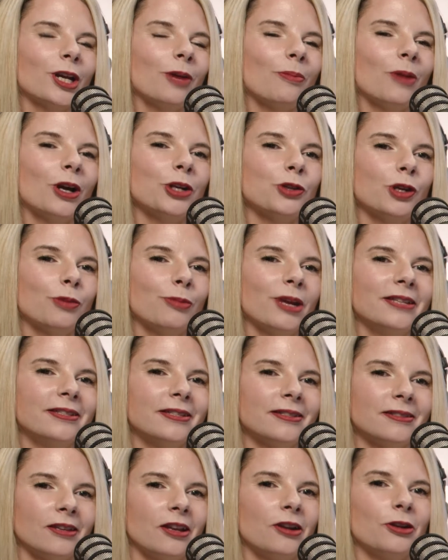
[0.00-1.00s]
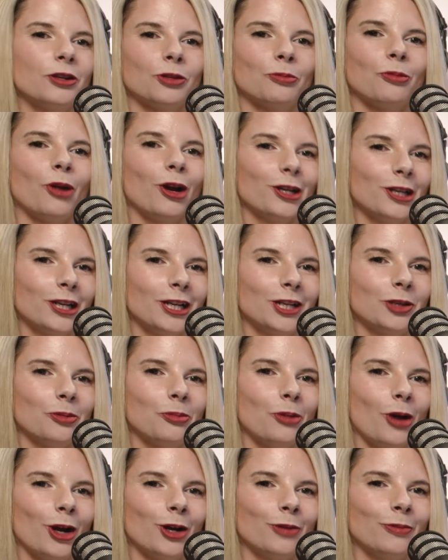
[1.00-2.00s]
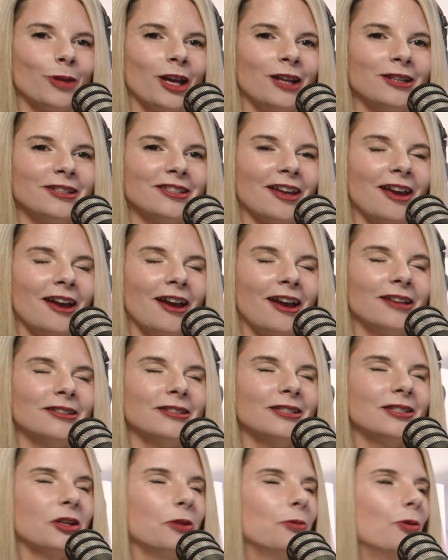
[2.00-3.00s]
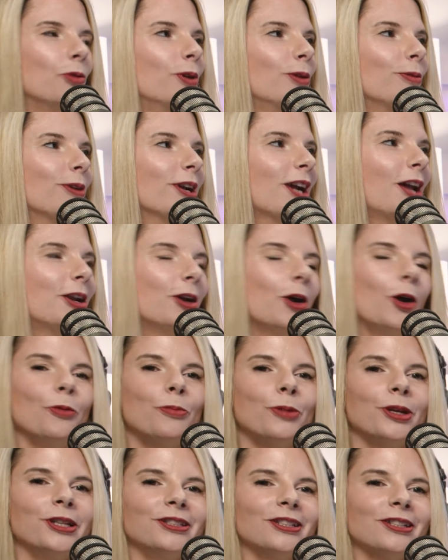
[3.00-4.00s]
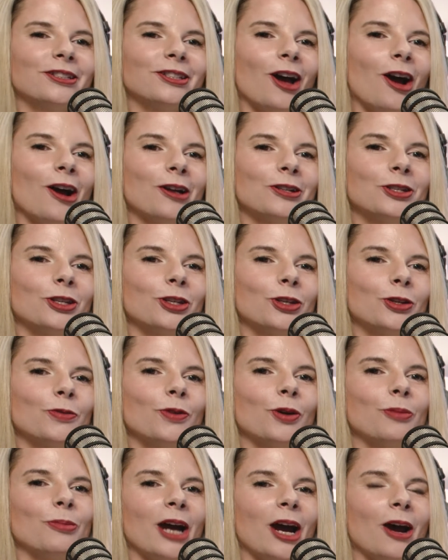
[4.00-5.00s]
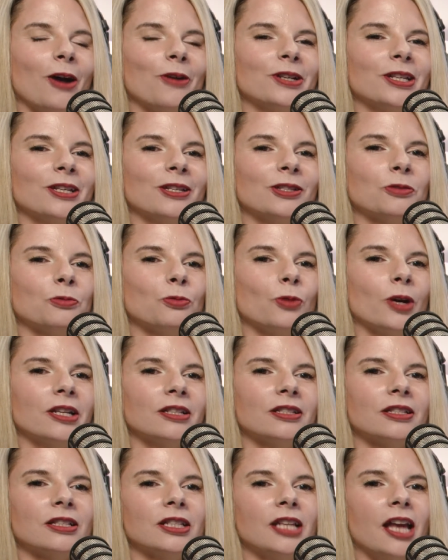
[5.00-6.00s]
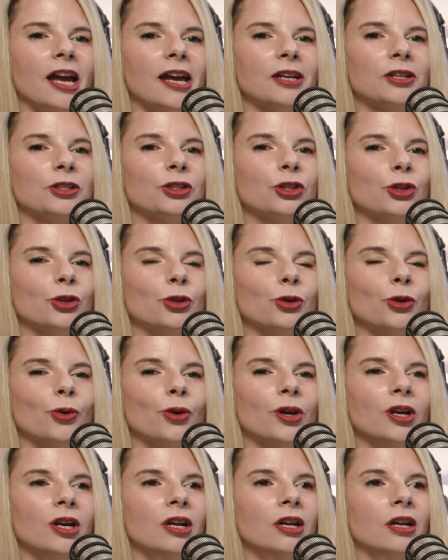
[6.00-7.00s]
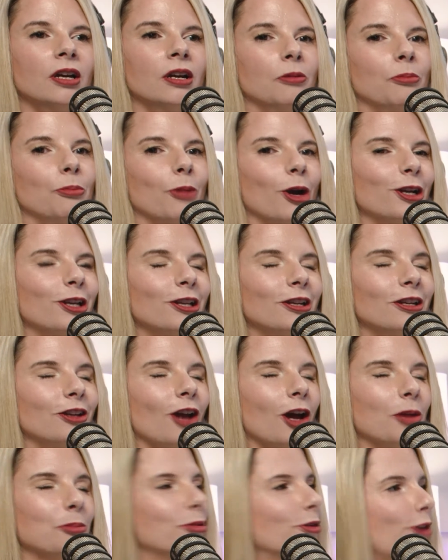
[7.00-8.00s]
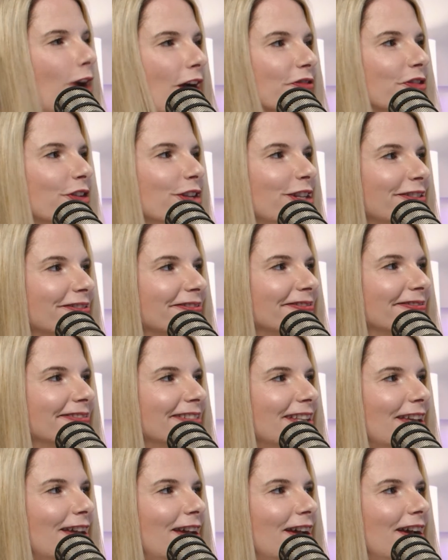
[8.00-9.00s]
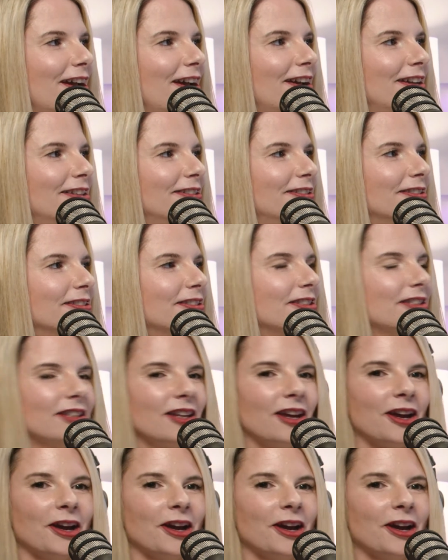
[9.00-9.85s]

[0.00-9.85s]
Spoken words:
at Marjorie Mason Center in the marketing department. And so what we were kind of hoping to talk to you about is what it's like to market a nonprofit and